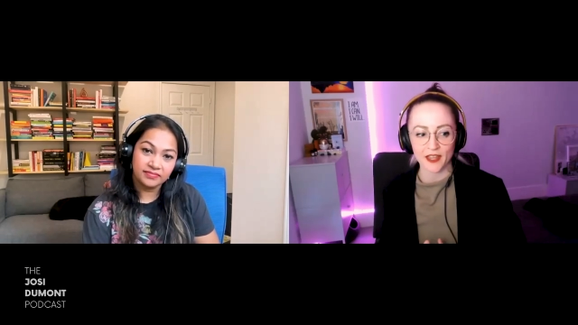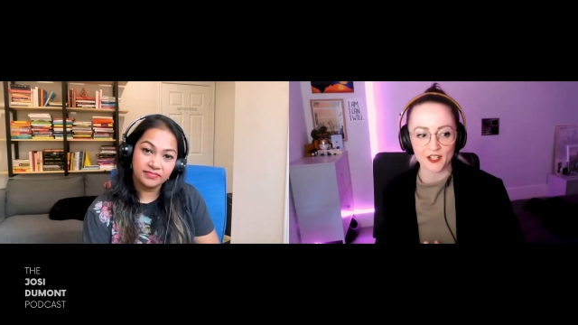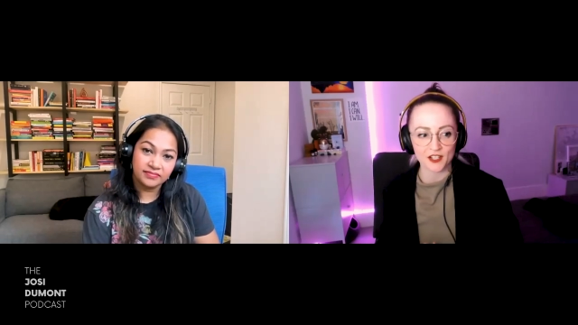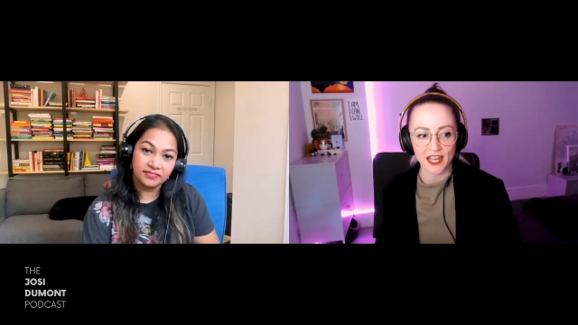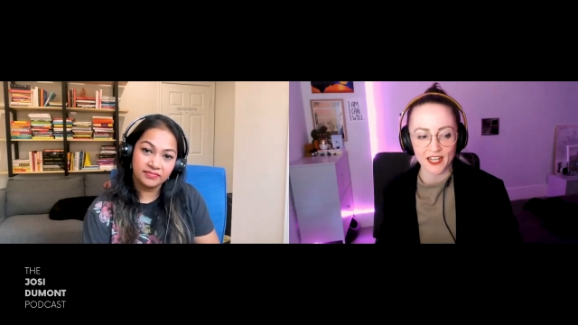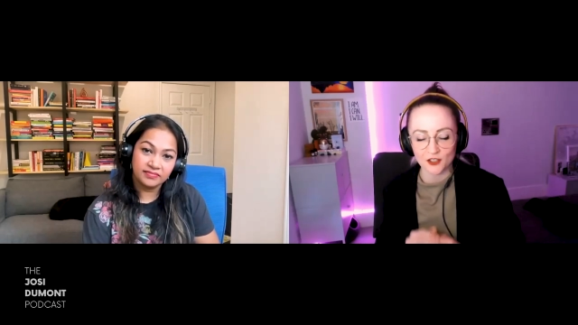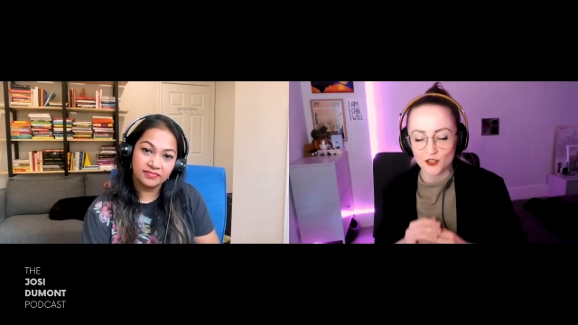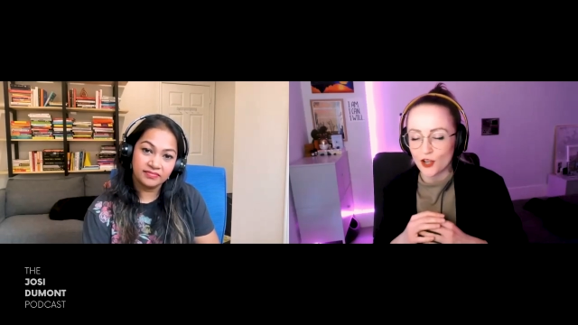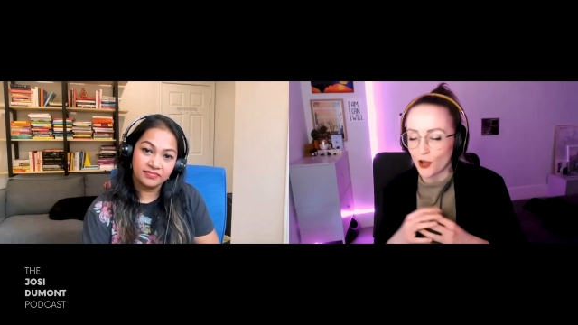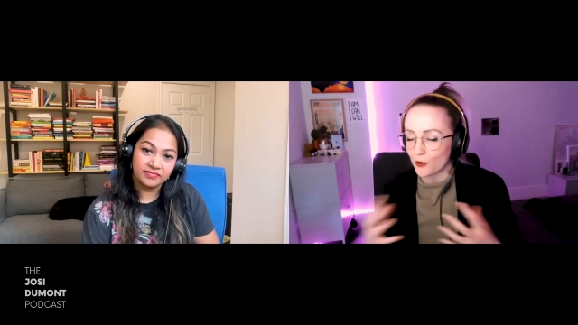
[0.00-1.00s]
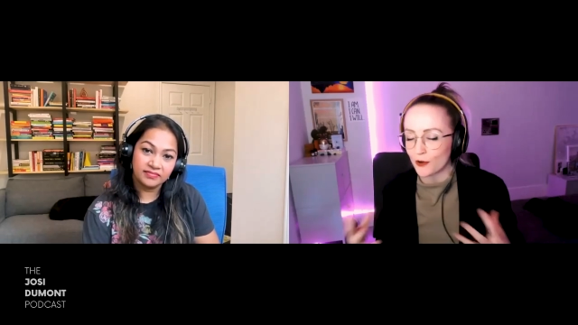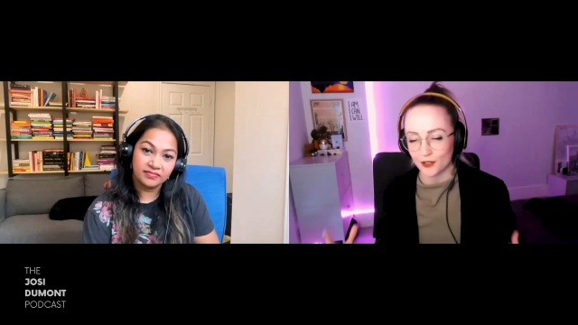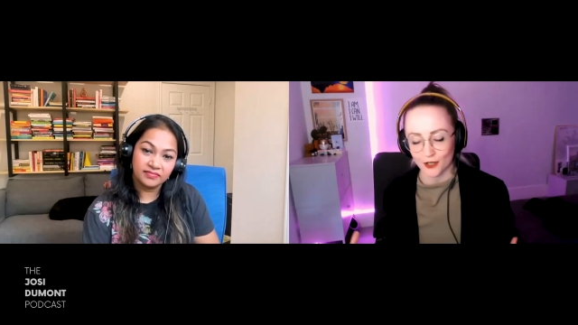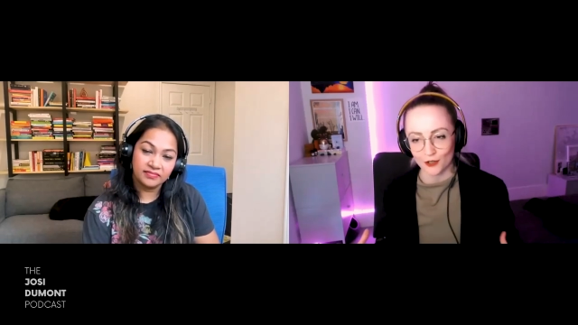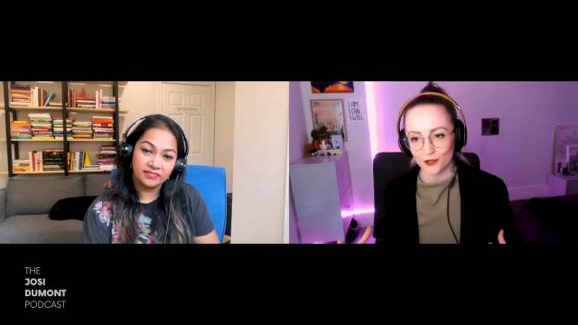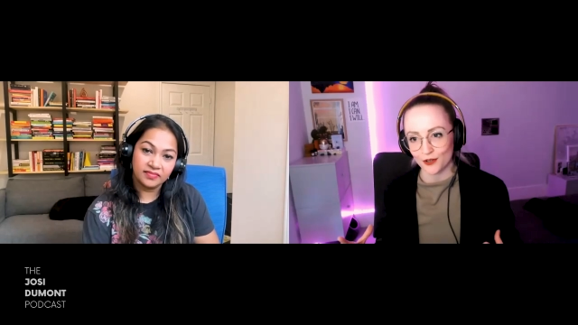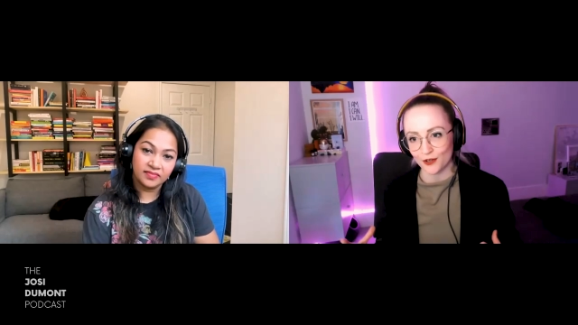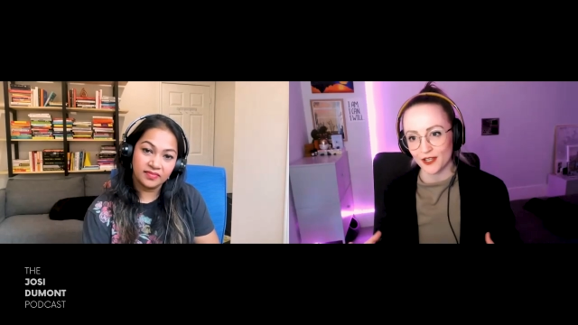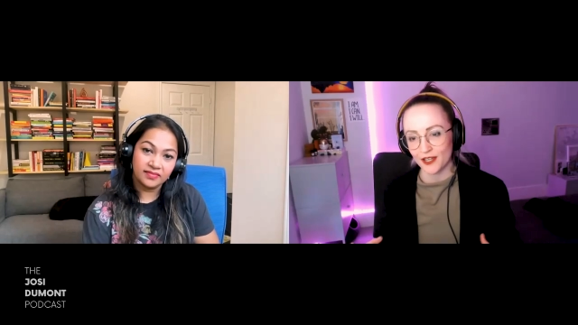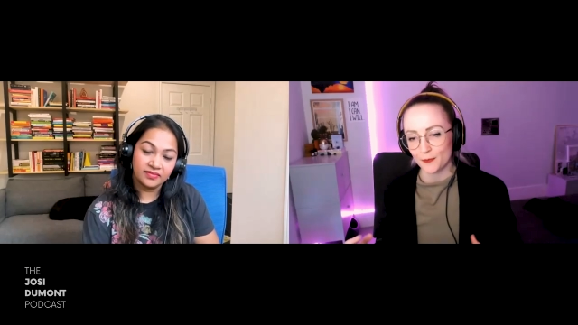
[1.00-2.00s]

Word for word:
Speaker 1: and she had no clue